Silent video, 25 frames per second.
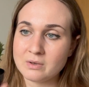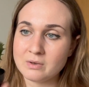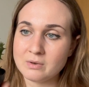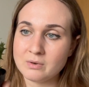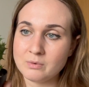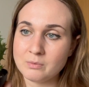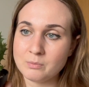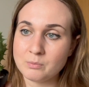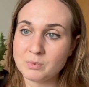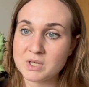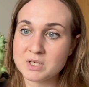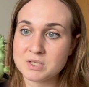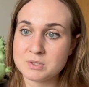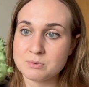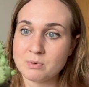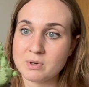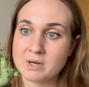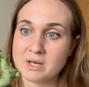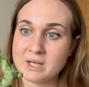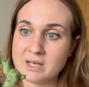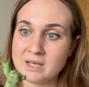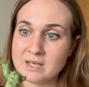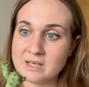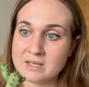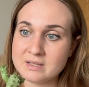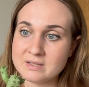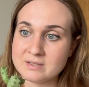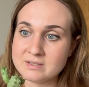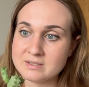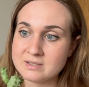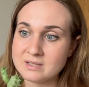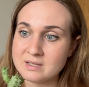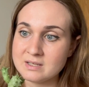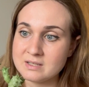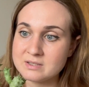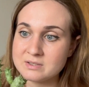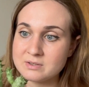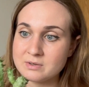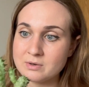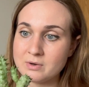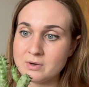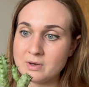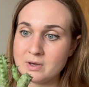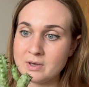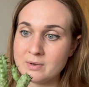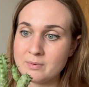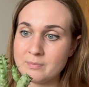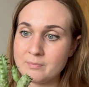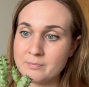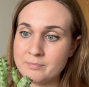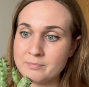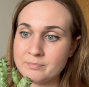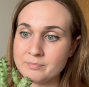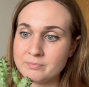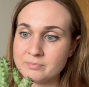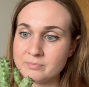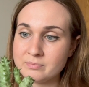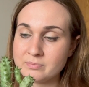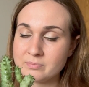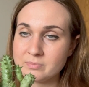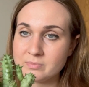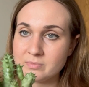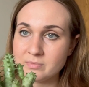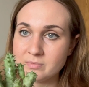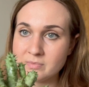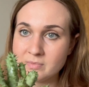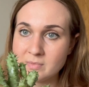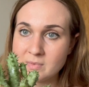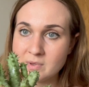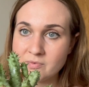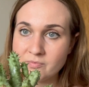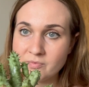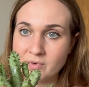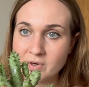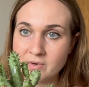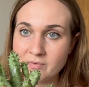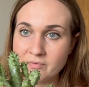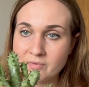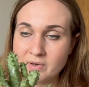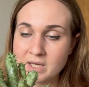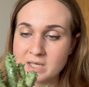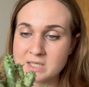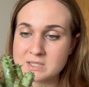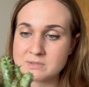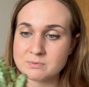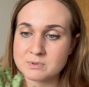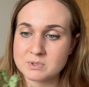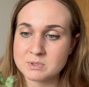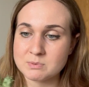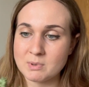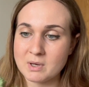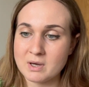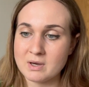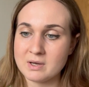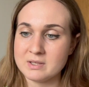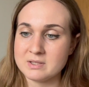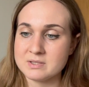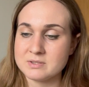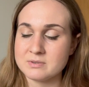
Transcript: which one it is. It's got very flexible spine,